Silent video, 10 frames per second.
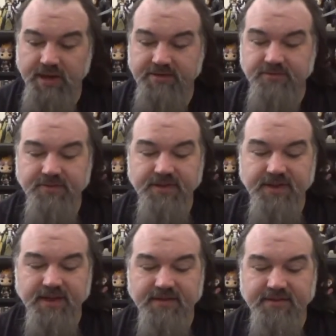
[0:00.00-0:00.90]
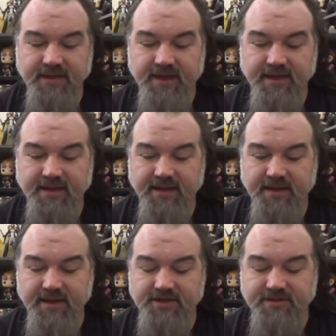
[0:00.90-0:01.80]
for the CIA
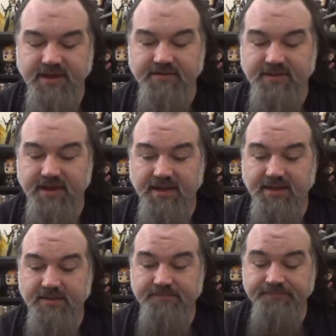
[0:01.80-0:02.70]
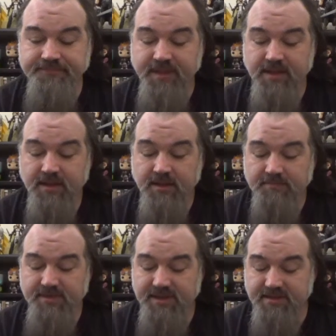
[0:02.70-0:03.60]
agents outside.
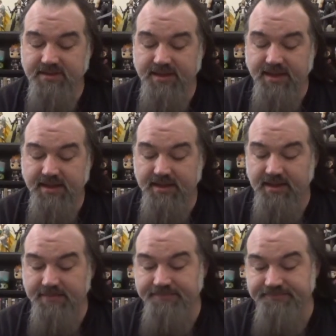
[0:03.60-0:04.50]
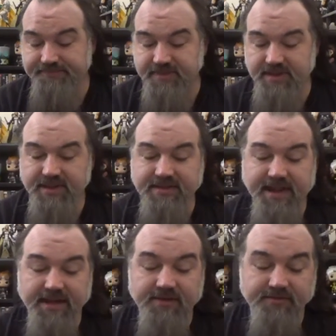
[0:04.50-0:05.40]
But, yeah, the
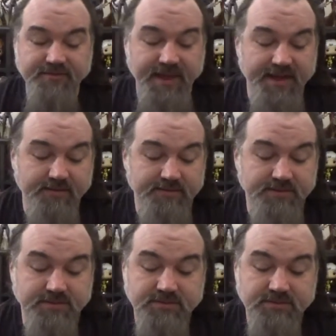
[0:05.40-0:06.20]
attack goes down.